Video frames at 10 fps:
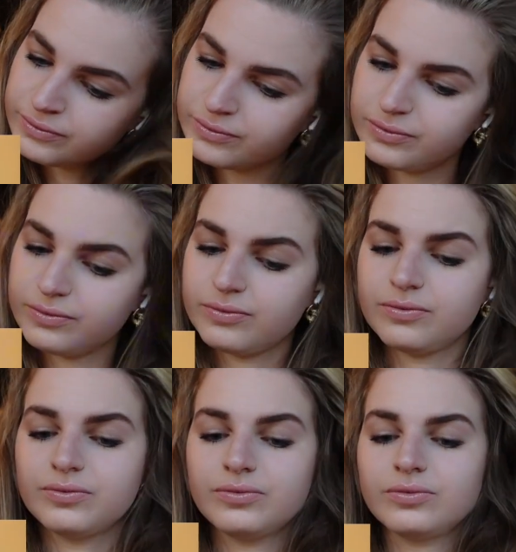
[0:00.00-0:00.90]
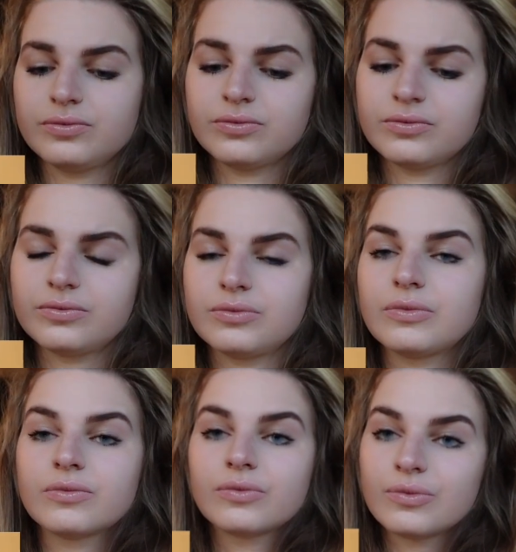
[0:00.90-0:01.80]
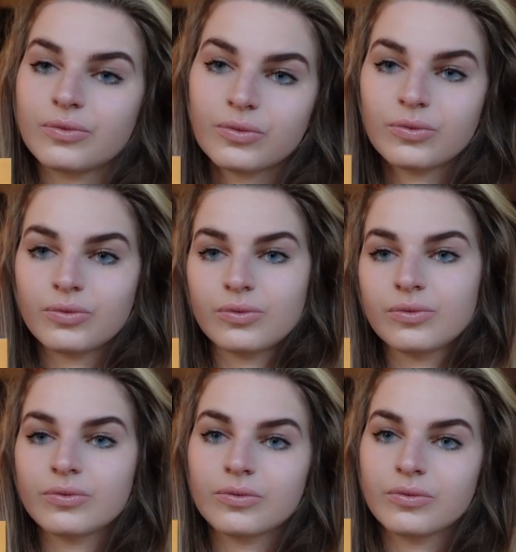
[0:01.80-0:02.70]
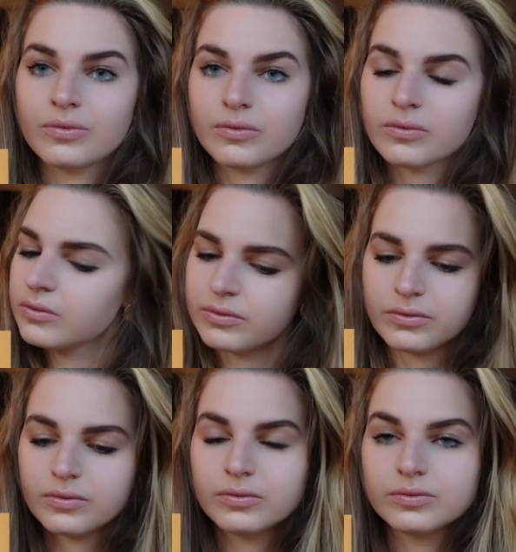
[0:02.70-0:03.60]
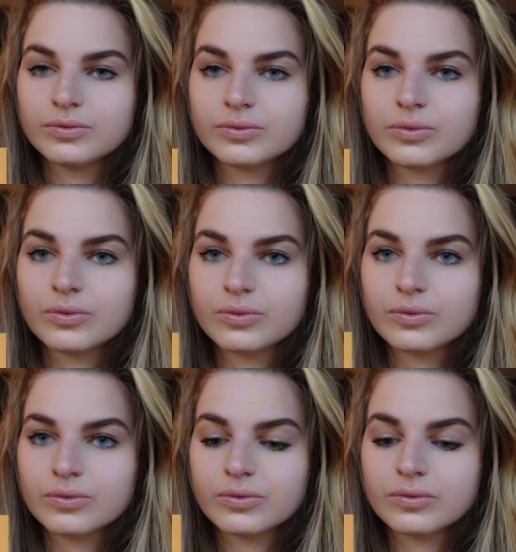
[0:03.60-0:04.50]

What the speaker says: No words are spoken by the person on screen.